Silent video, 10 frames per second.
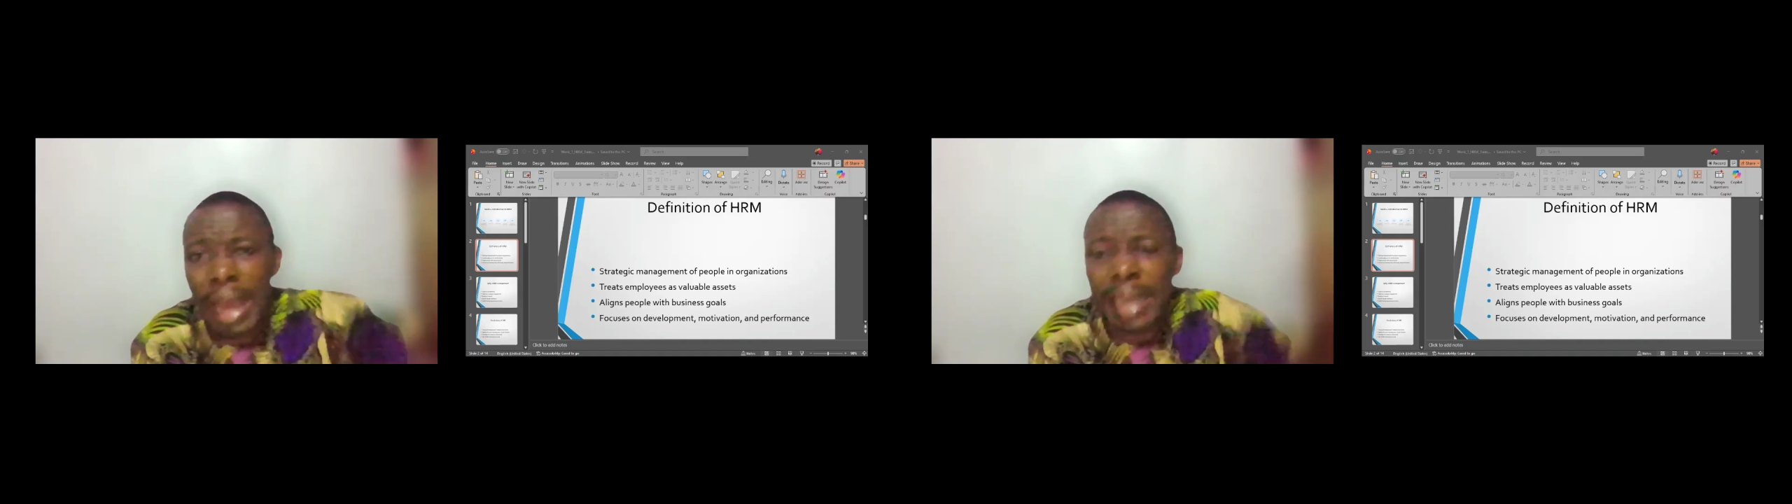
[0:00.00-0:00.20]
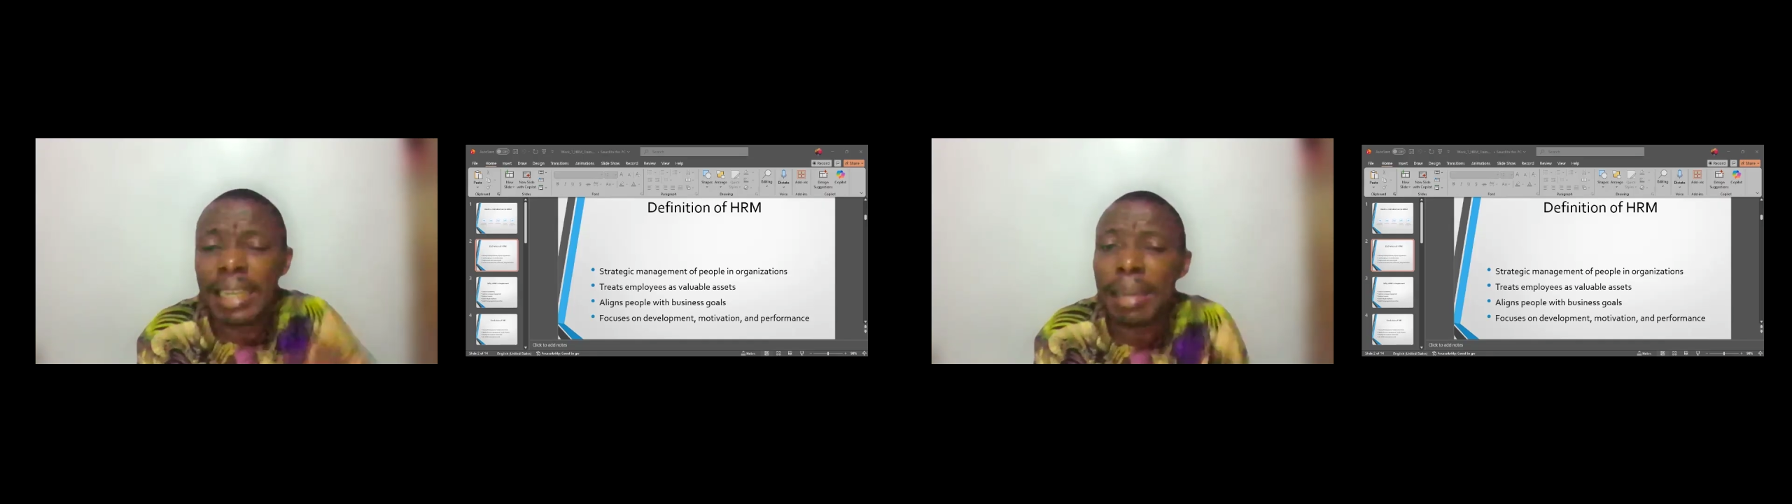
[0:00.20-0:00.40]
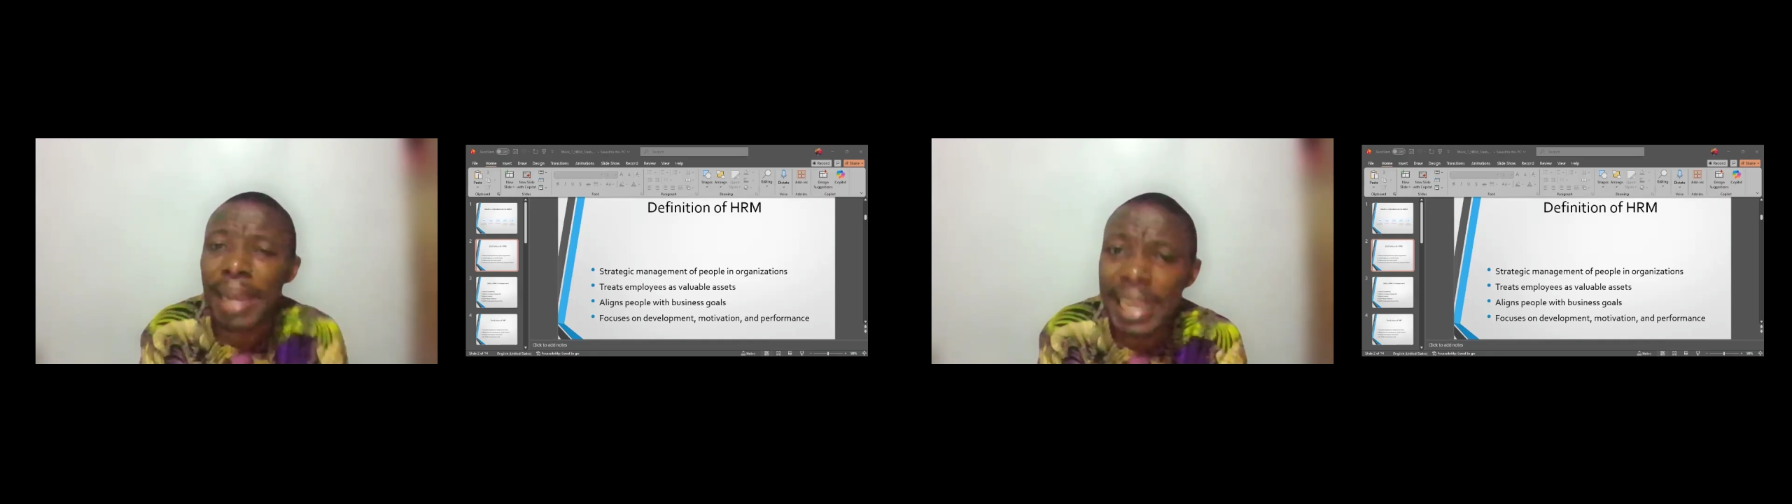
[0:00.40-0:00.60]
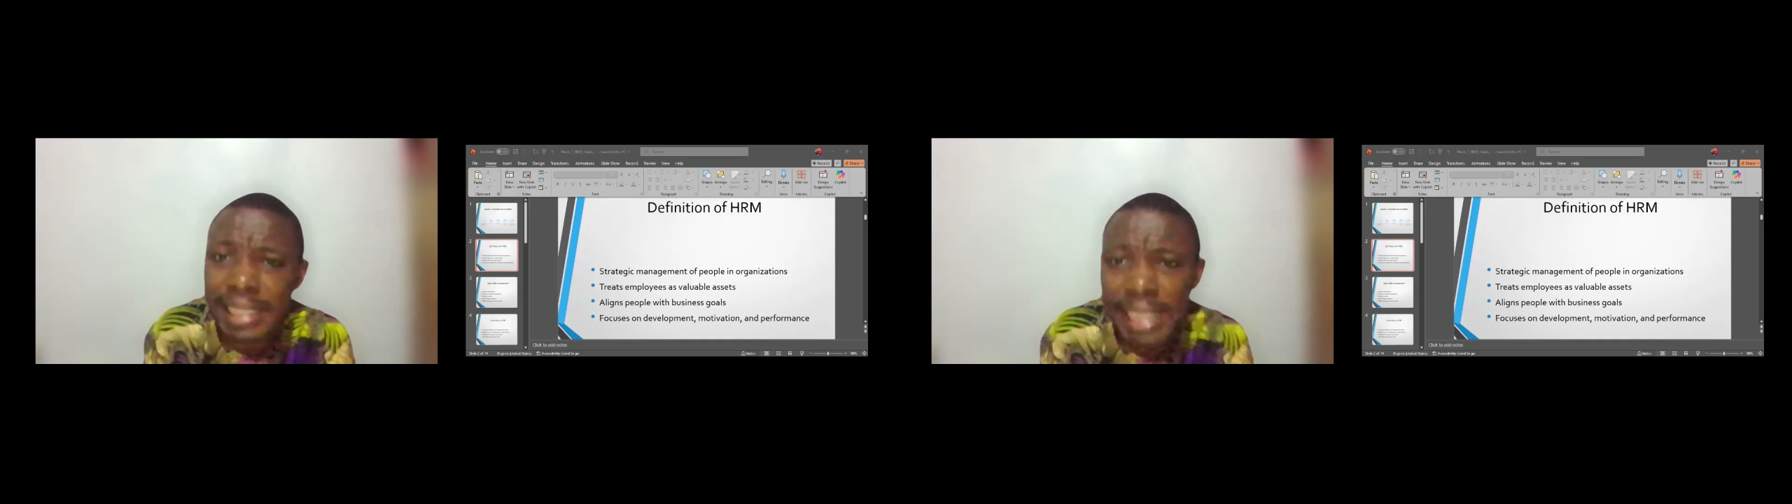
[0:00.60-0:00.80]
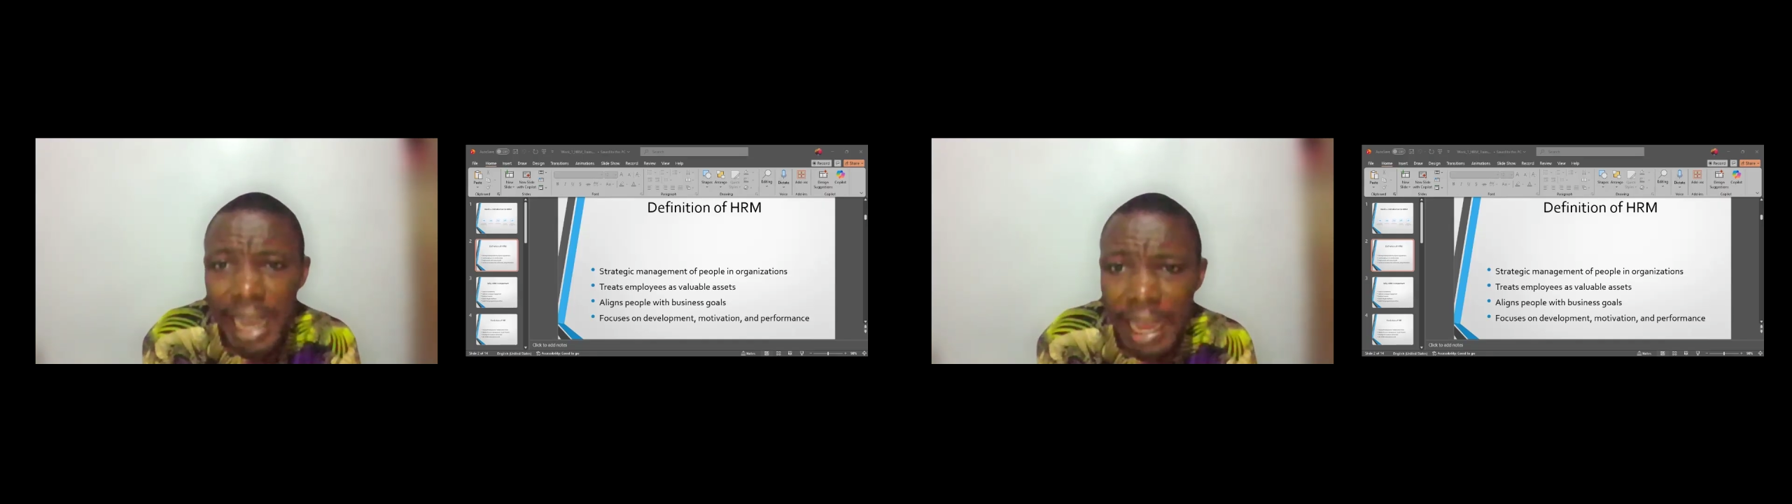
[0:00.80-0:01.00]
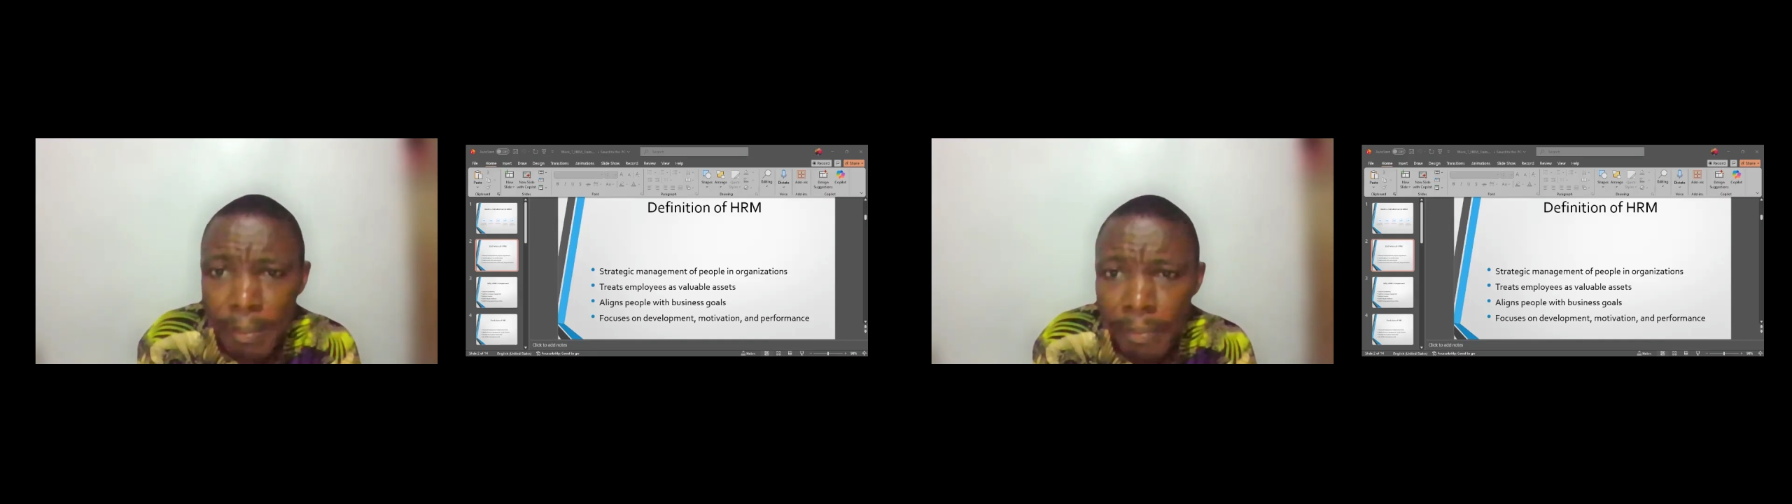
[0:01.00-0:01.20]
I need a marketer.